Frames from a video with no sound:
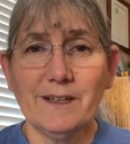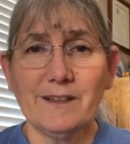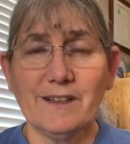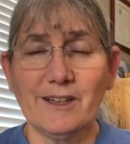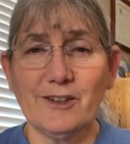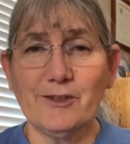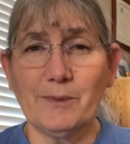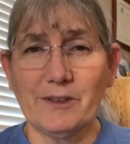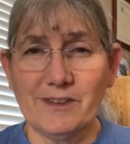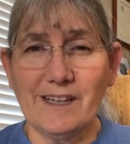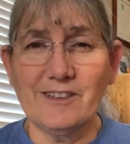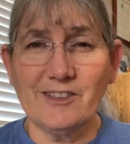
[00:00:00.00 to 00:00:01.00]
that I
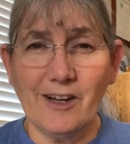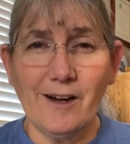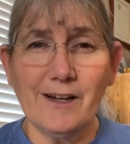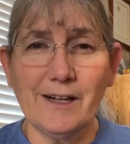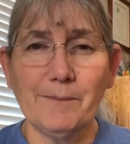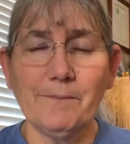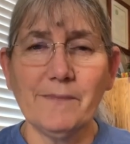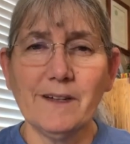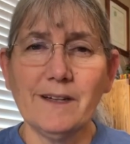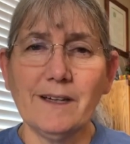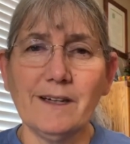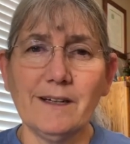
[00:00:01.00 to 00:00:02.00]
spent that time
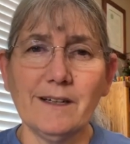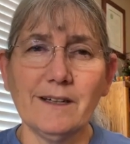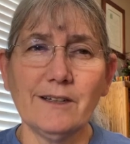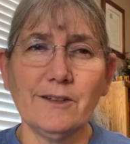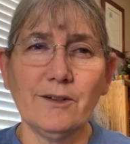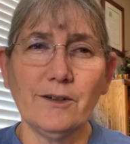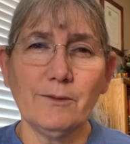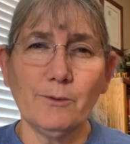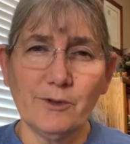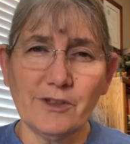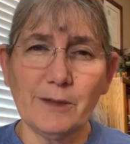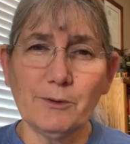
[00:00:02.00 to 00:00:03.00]
and
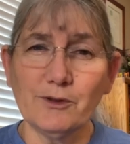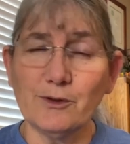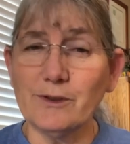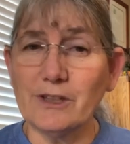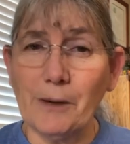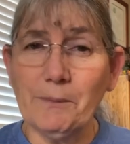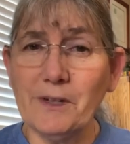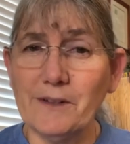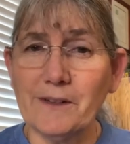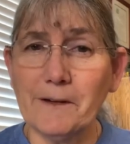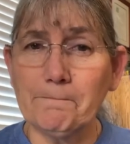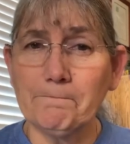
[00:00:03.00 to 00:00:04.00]
was able to accompany
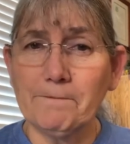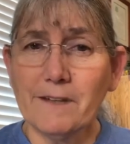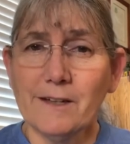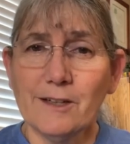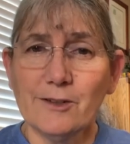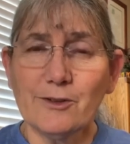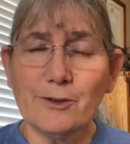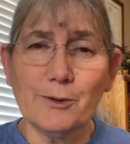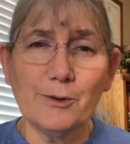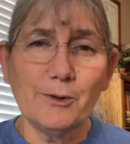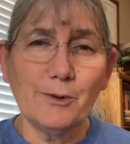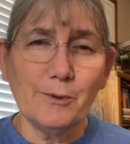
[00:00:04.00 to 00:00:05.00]
them.
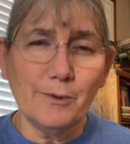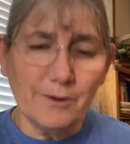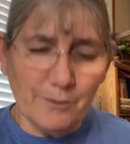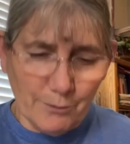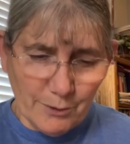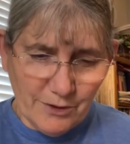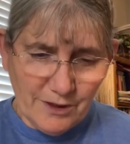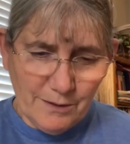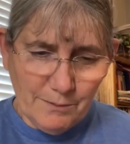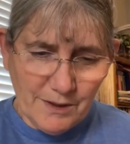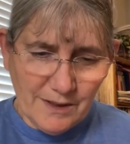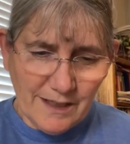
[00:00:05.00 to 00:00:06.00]
So really
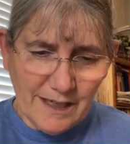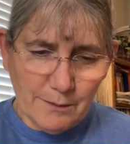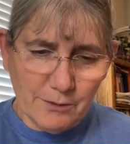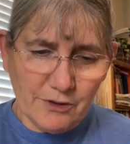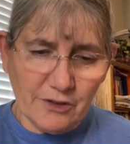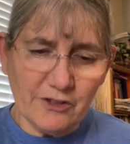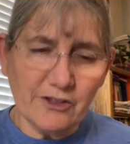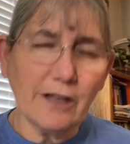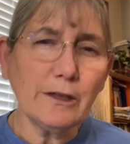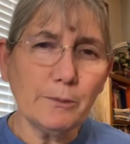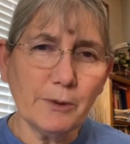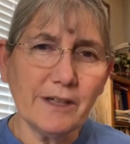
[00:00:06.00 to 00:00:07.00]
being able to
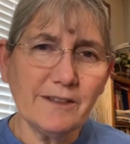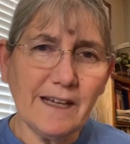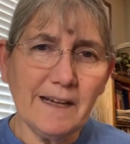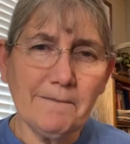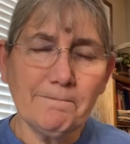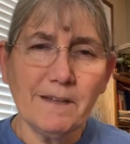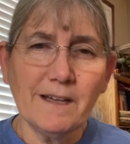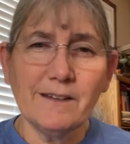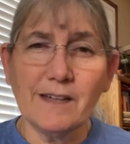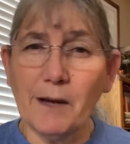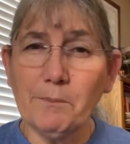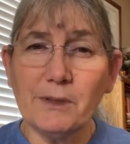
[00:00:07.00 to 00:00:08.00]
celebrate that,
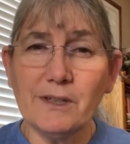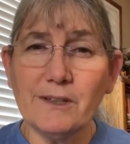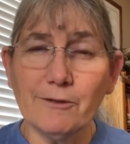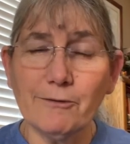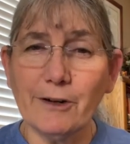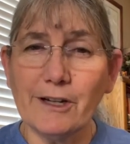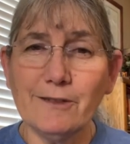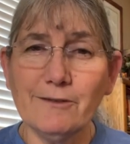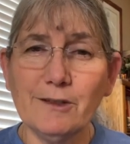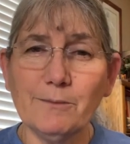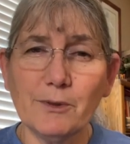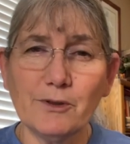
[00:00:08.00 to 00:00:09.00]
not being afraid of
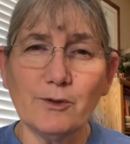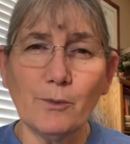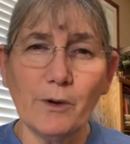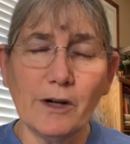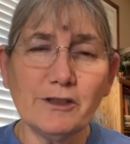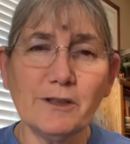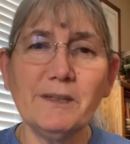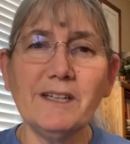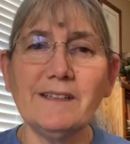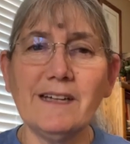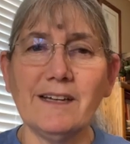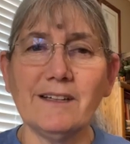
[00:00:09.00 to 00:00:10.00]
it, but to welcome
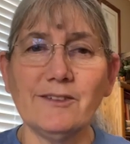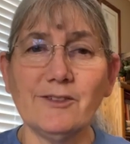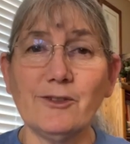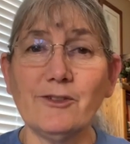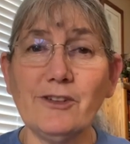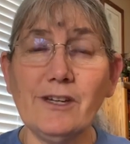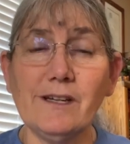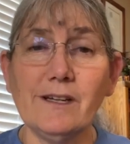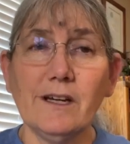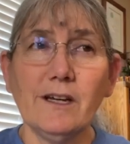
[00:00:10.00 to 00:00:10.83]
it and to see,